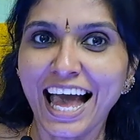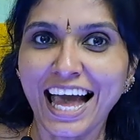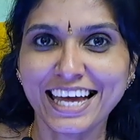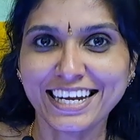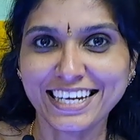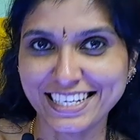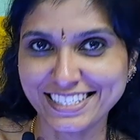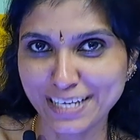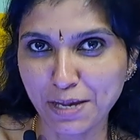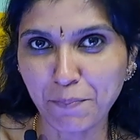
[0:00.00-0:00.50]

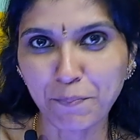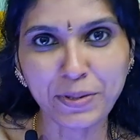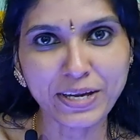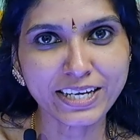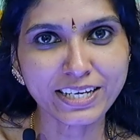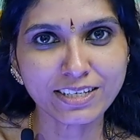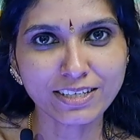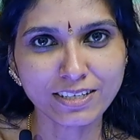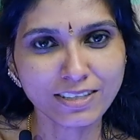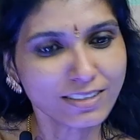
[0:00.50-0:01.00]
and as a
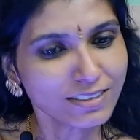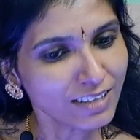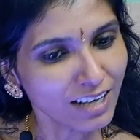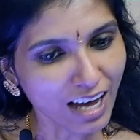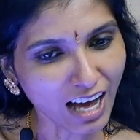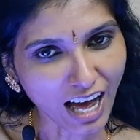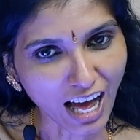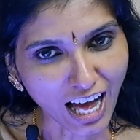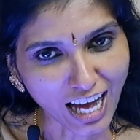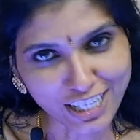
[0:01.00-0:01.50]
beginner,
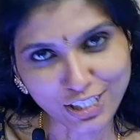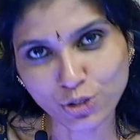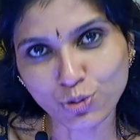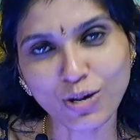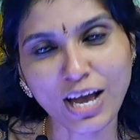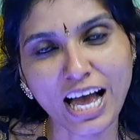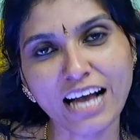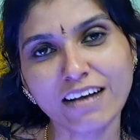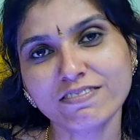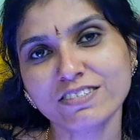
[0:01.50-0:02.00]
I
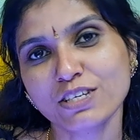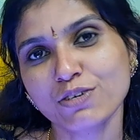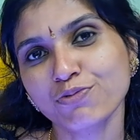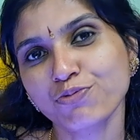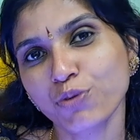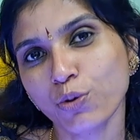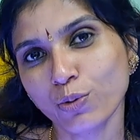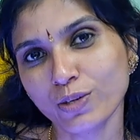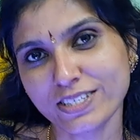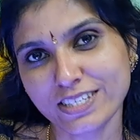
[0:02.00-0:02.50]
too have
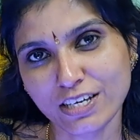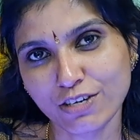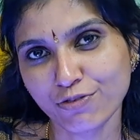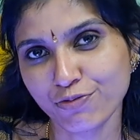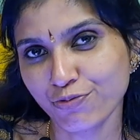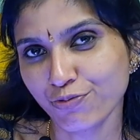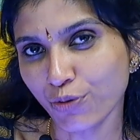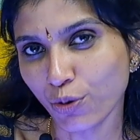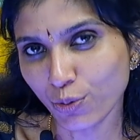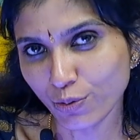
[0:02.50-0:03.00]
some faults
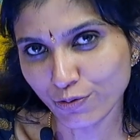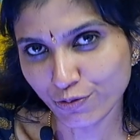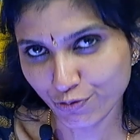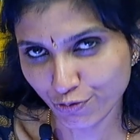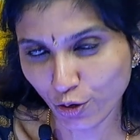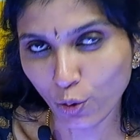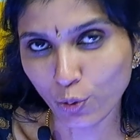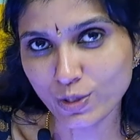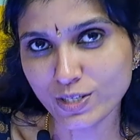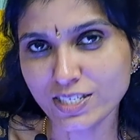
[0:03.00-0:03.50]
and
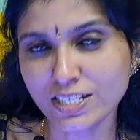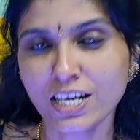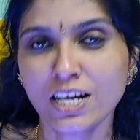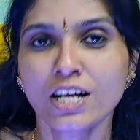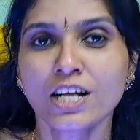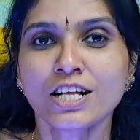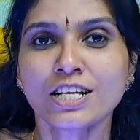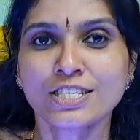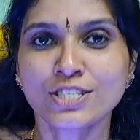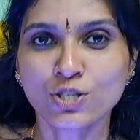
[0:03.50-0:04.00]
flaws.
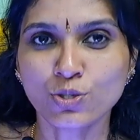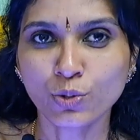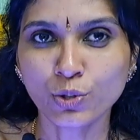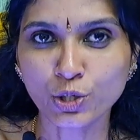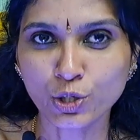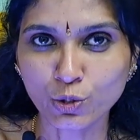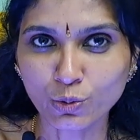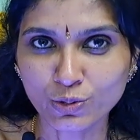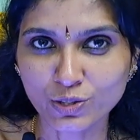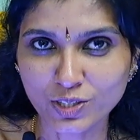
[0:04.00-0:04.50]

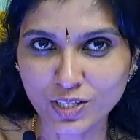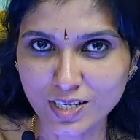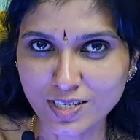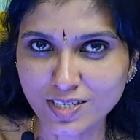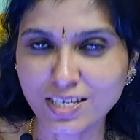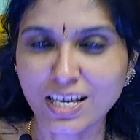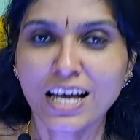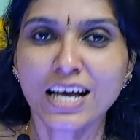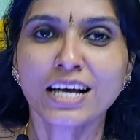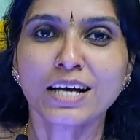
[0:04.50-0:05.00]
So you
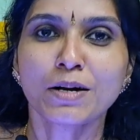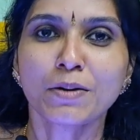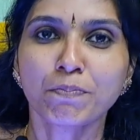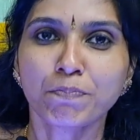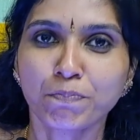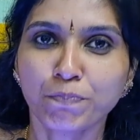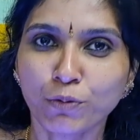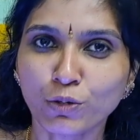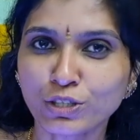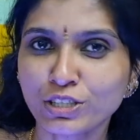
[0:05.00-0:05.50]
just
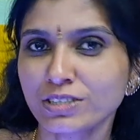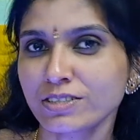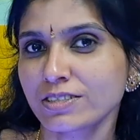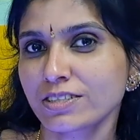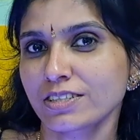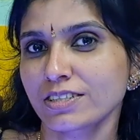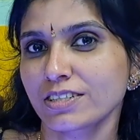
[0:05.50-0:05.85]
put